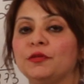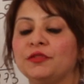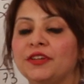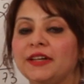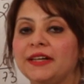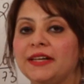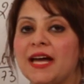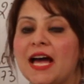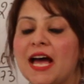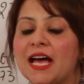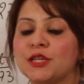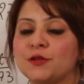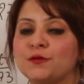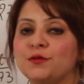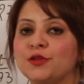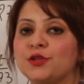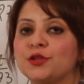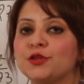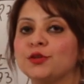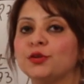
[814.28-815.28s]
of the
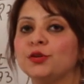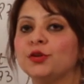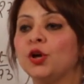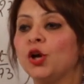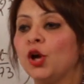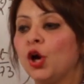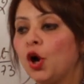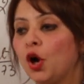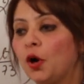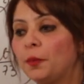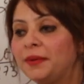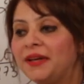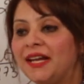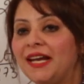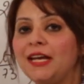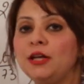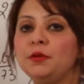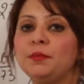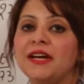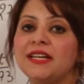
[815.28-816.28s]
gas which you
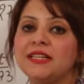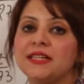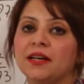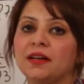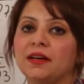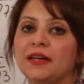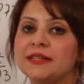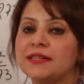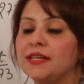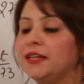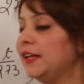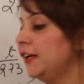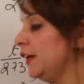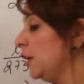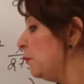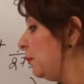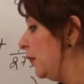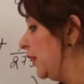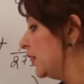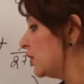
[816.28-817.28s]
obtain by decreasing the
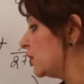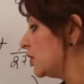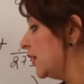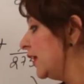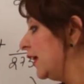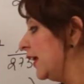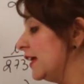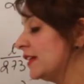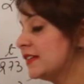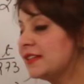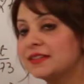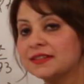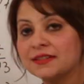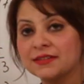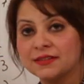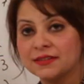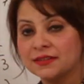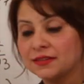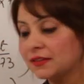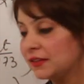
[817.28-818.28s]
temperature
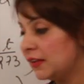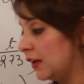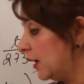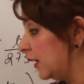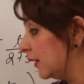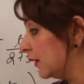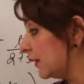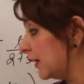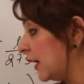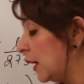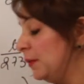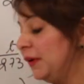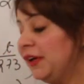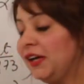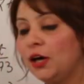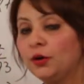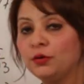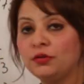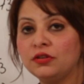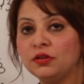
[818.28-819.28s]
is
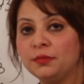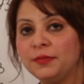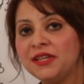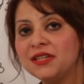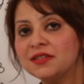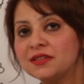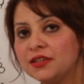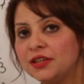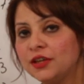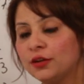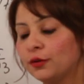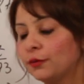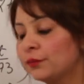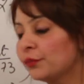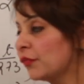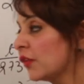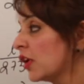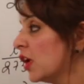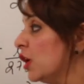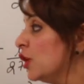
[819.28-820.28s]
coming out to be zero.
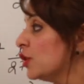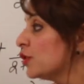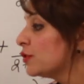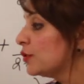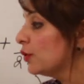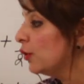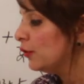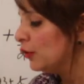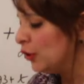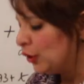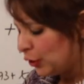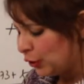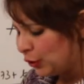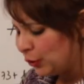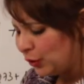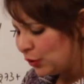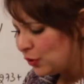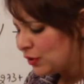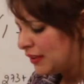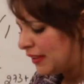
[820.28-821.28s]
So,
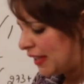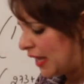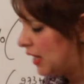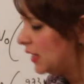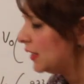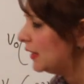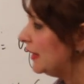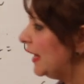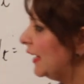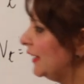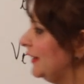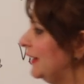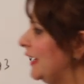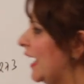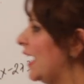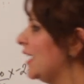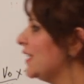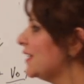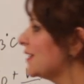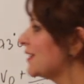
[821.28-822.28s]
do you think that
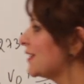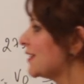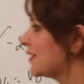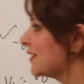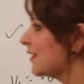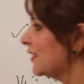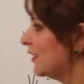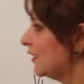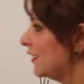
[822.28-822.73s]
gas